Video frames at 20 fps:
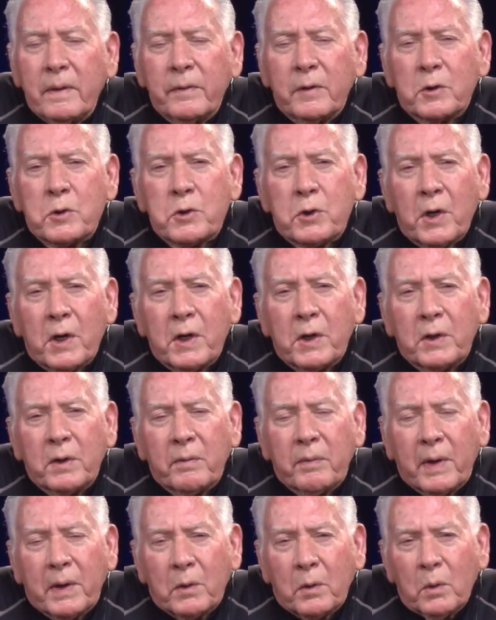in the
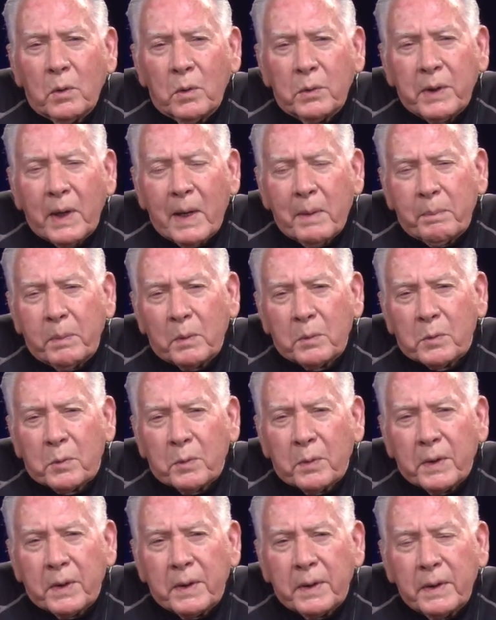shade of that old apple
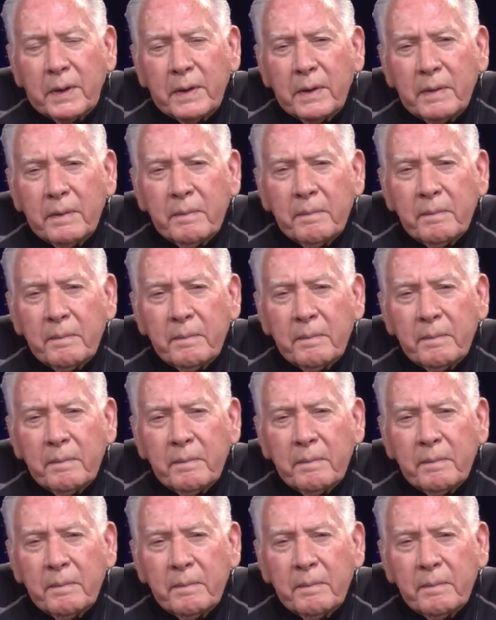tree,